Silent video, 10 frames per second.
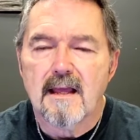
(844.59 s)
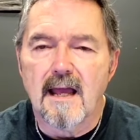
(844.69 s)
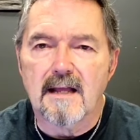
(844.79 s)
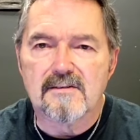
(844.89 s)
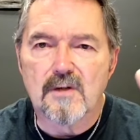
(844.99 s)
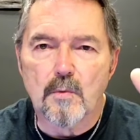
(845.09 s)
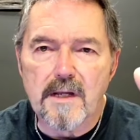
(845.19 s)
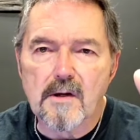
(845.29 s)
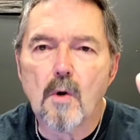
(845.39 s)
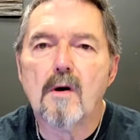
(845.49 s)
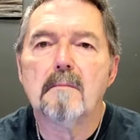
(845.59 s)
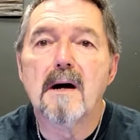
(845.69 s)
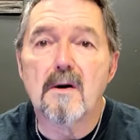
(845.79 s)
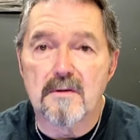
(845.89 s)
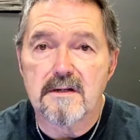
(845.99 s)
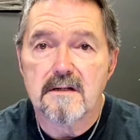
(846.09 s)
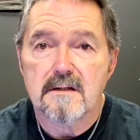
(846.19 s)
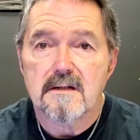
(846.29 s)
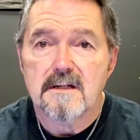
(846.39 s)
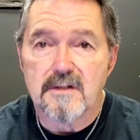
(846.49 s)
And so we go about
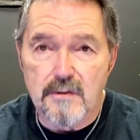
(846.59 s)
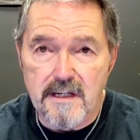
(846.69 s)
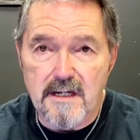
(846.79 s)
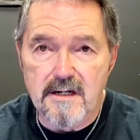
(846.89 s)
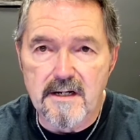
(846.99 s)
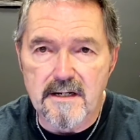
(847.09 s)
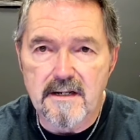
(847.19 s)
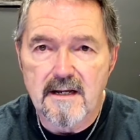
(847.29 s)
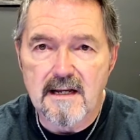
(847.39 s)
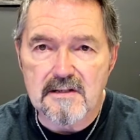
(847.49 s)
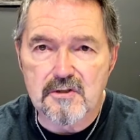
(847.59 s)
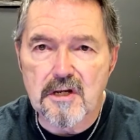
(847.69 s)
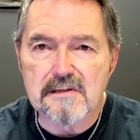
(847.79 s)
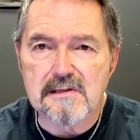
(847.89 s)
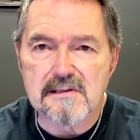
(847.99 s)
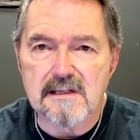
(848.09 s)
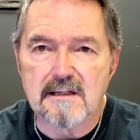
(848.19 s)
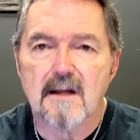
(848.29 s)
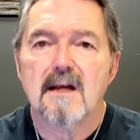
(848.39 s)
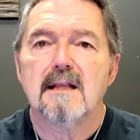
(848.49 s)
doing good, as Jesus
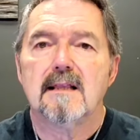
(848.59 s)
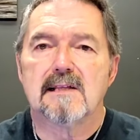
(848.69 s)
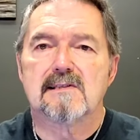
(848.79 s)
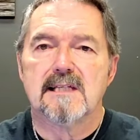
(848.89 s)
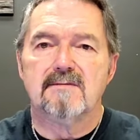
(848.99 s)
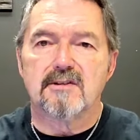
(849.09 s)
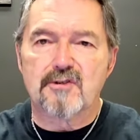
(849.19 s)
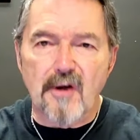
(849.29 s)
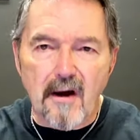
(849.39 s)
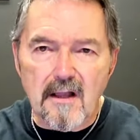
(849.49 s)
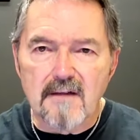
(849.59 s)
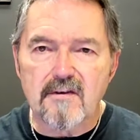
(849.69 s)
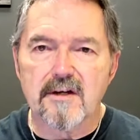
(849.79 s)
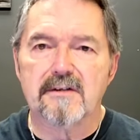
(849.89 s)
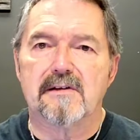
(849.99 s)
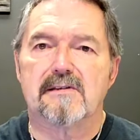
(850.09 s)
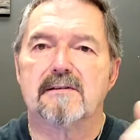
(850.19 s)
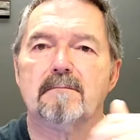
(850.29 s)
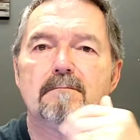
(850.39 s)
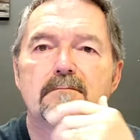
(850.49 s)
did. Let's leave a trail of goodness